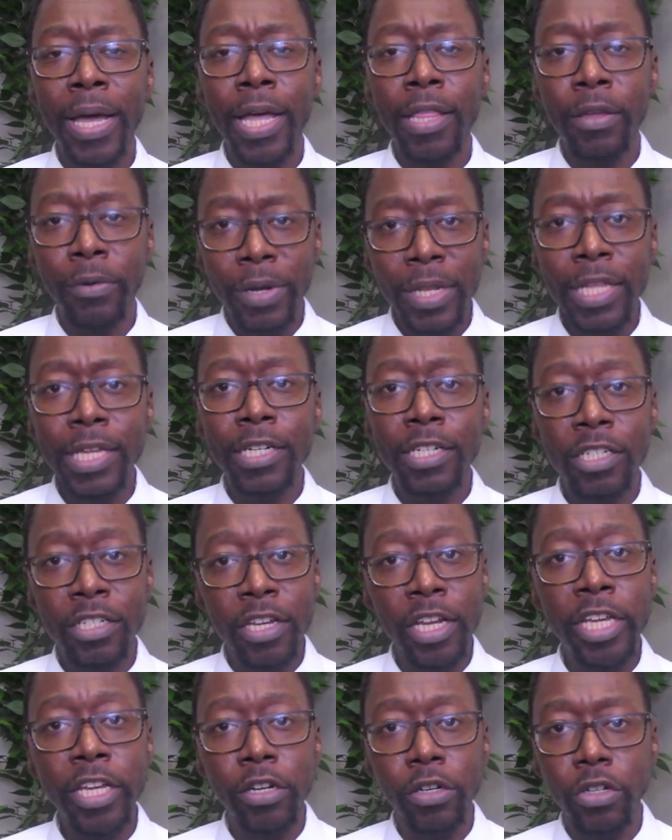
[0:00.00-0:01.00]
the religious
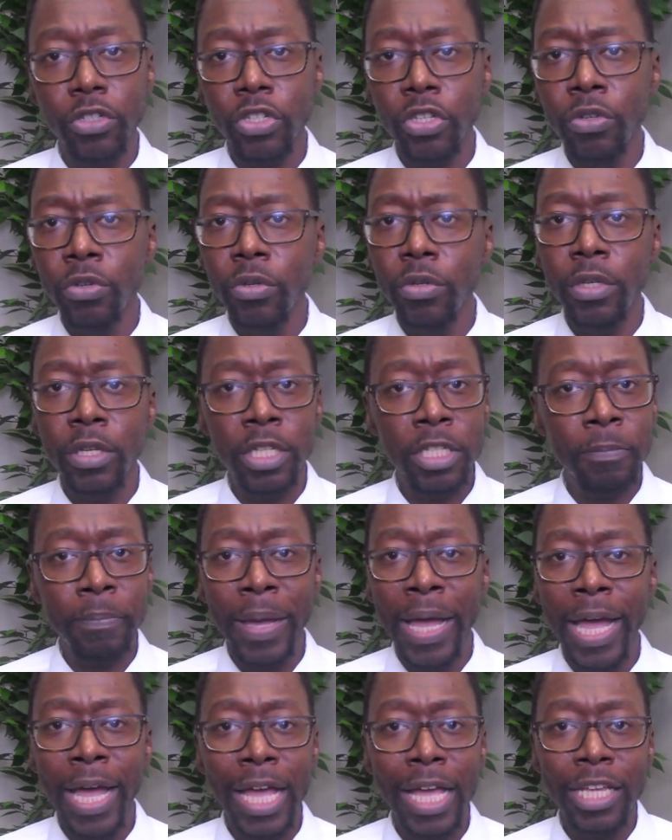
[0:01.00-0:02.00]
leaders who
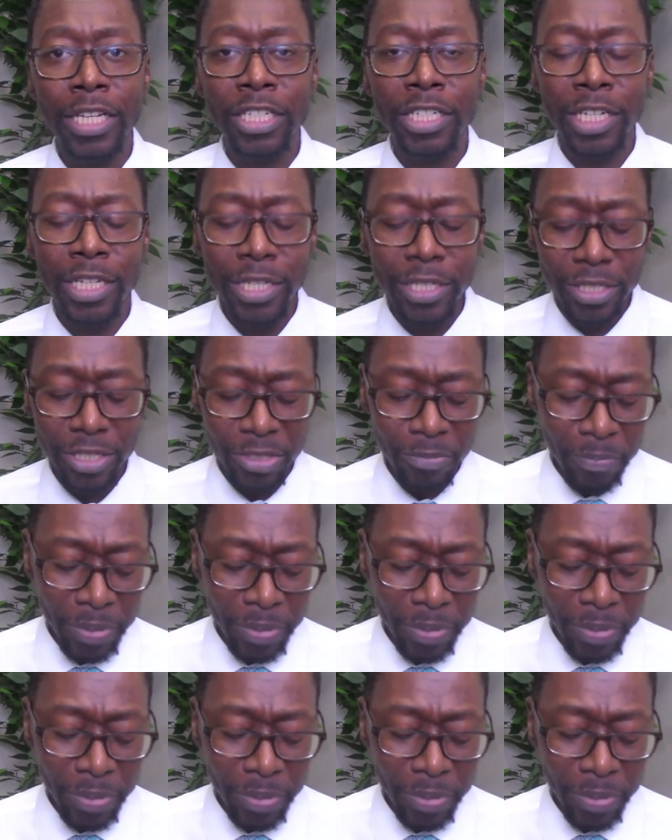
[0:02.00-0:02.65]
despised Jesus.